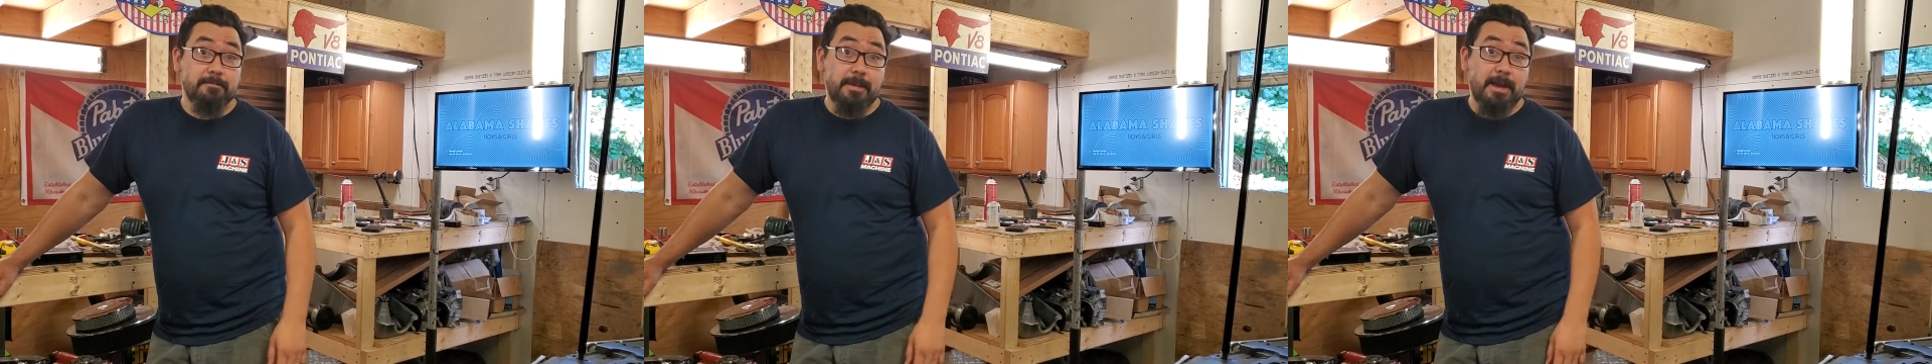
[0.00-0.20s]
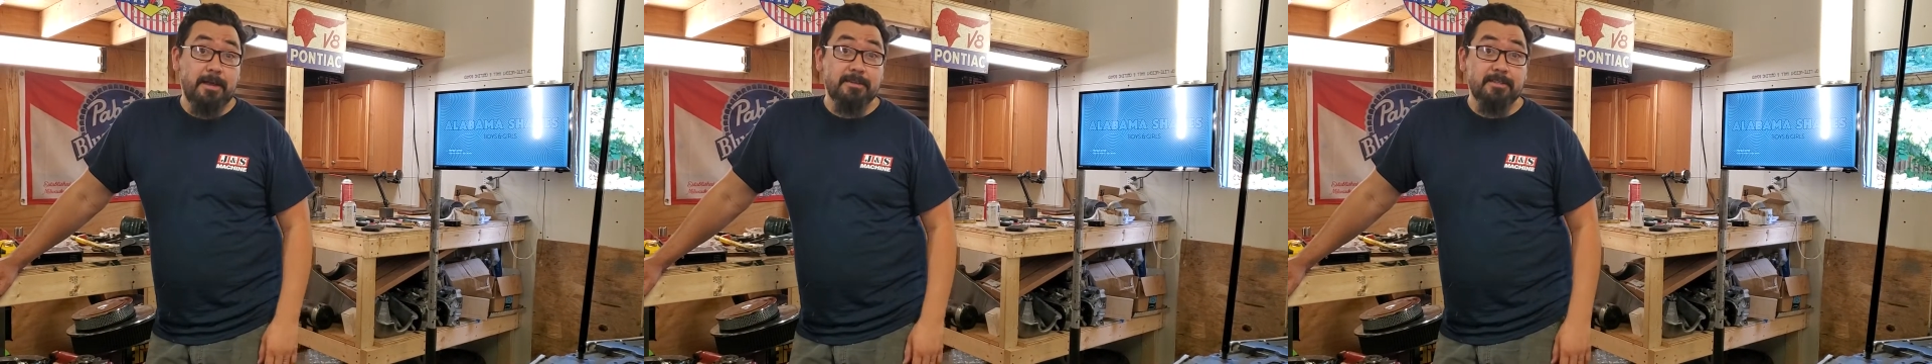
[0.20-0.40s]

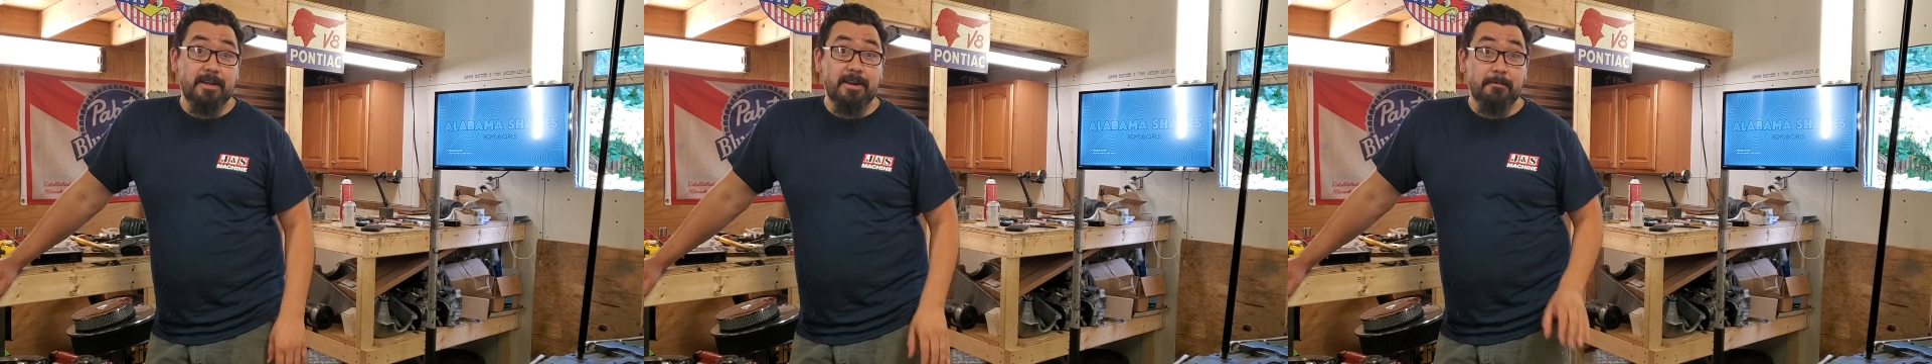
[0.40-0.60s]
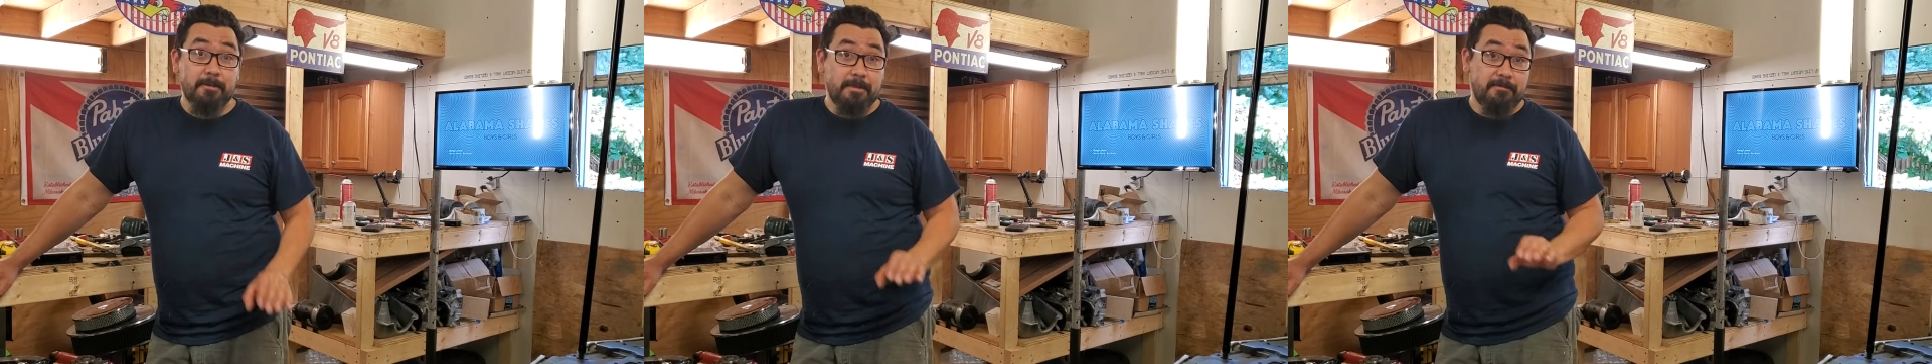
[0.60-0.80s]
miles on
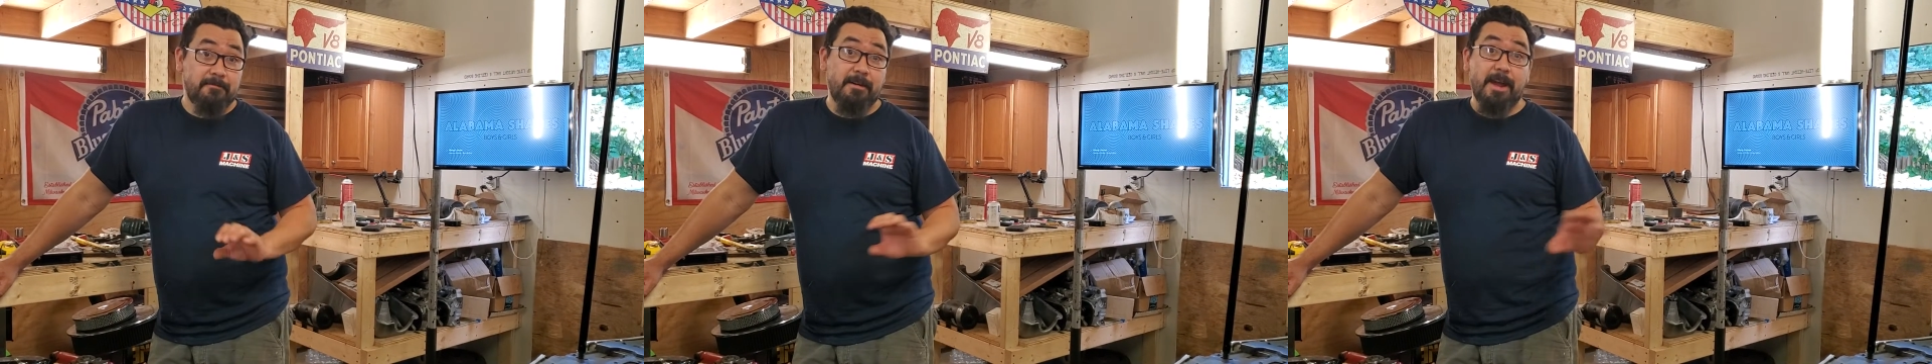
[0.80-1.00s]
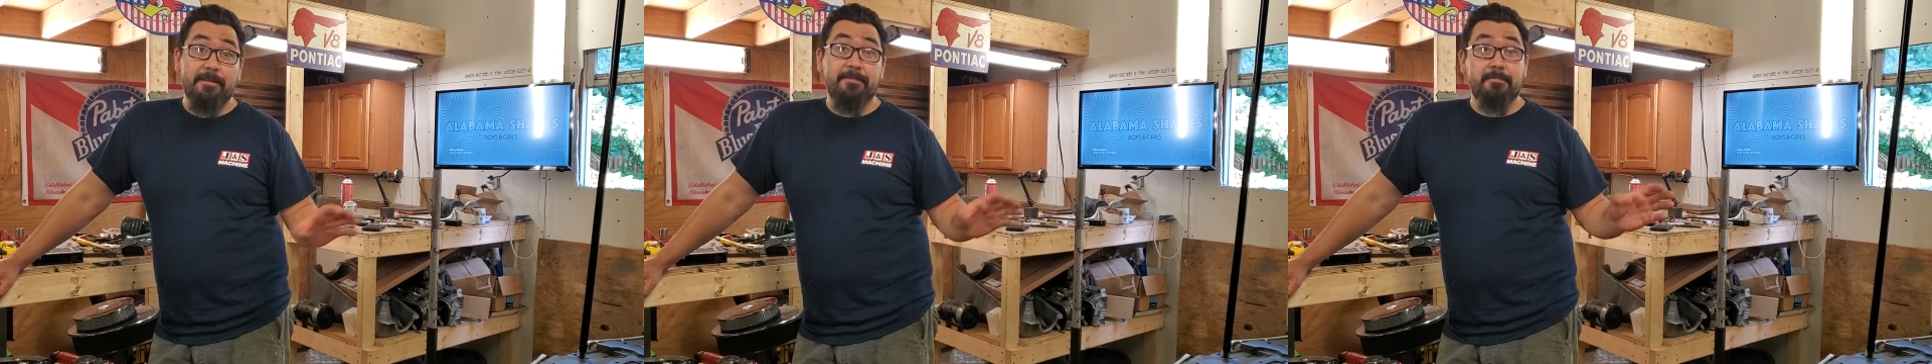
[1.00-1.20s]
it with a
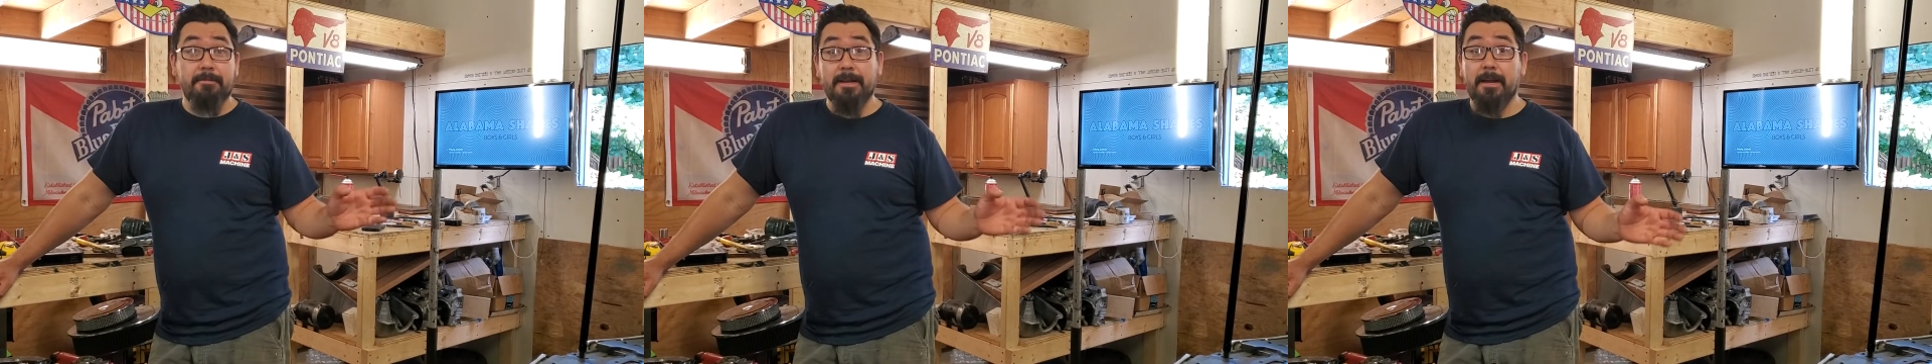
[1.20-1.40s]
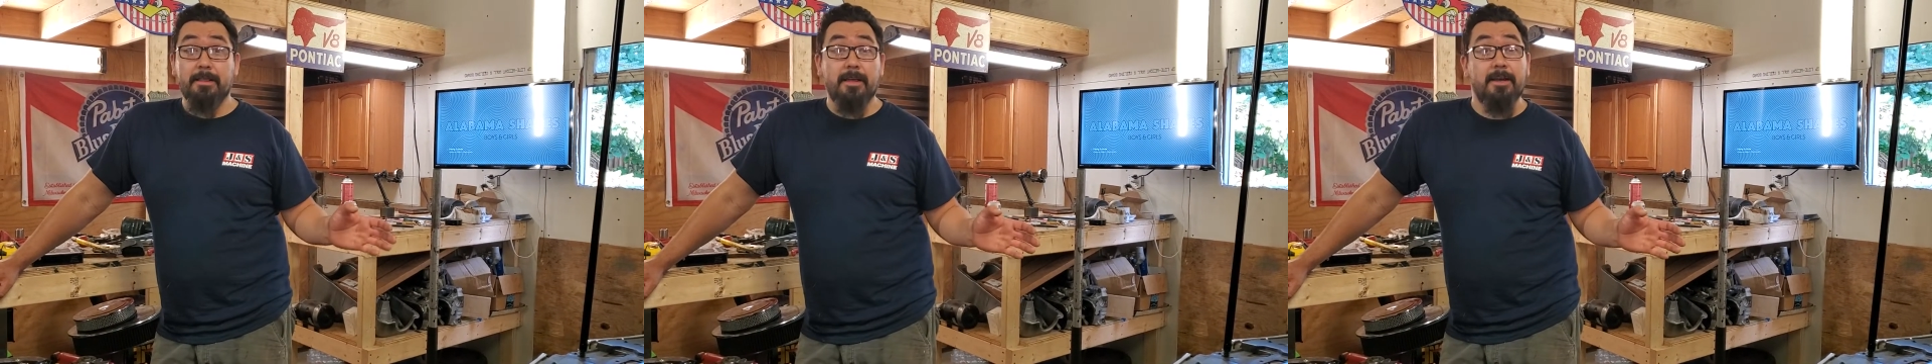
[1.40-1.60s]
5.3
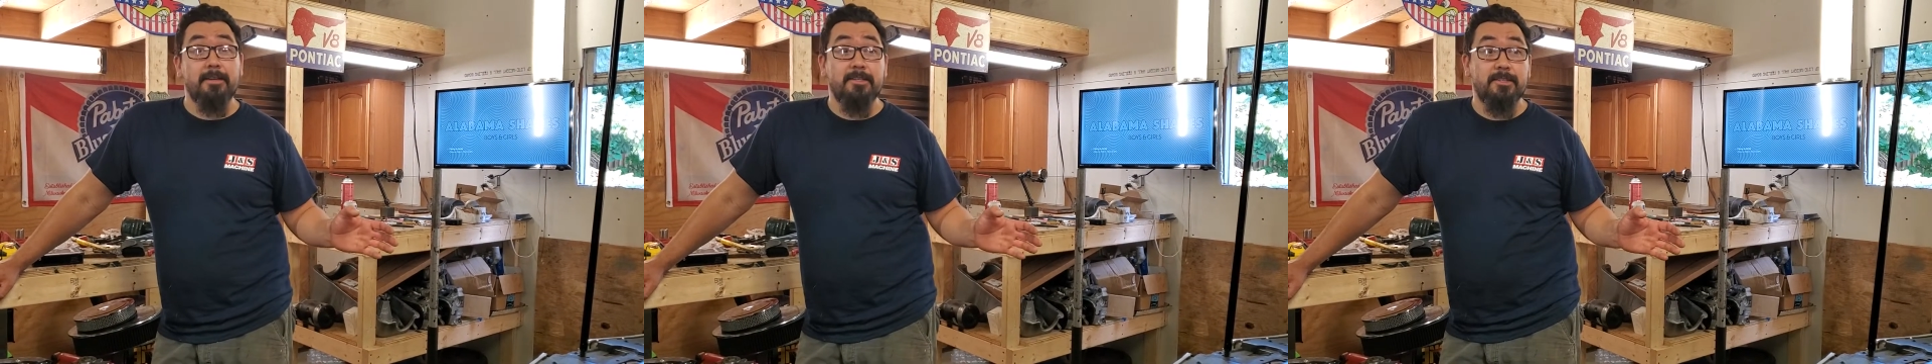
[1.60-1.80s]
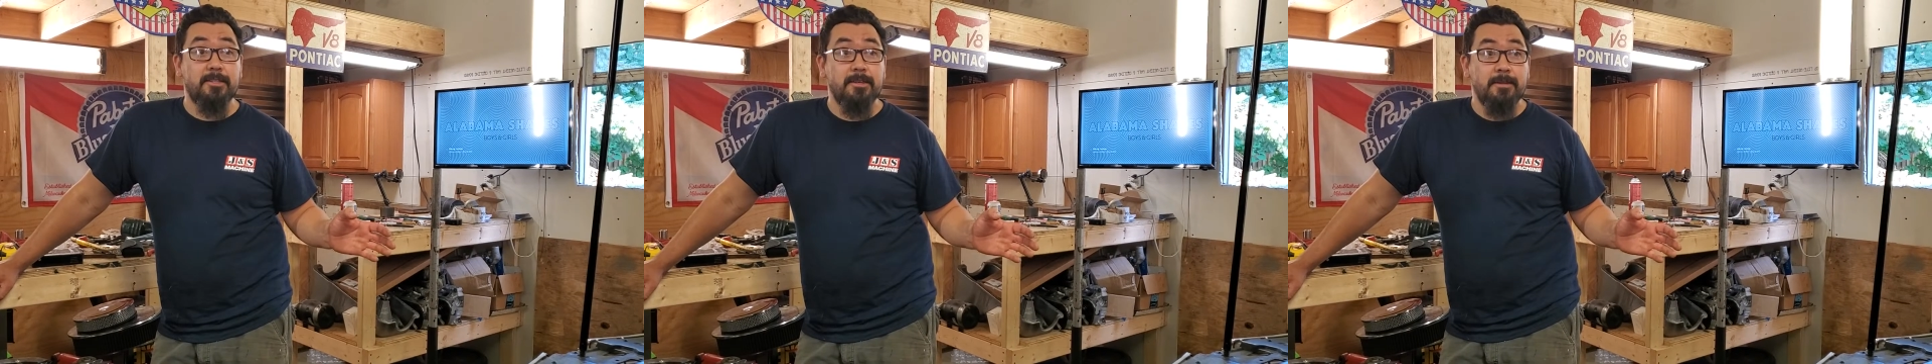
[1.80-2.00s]

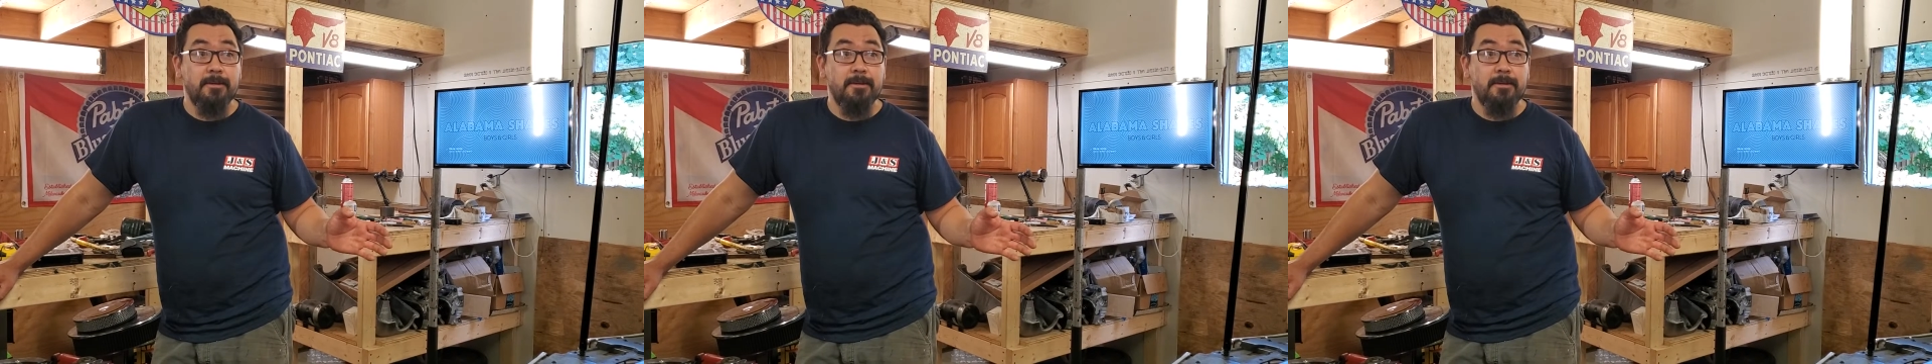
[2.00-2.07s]
LS.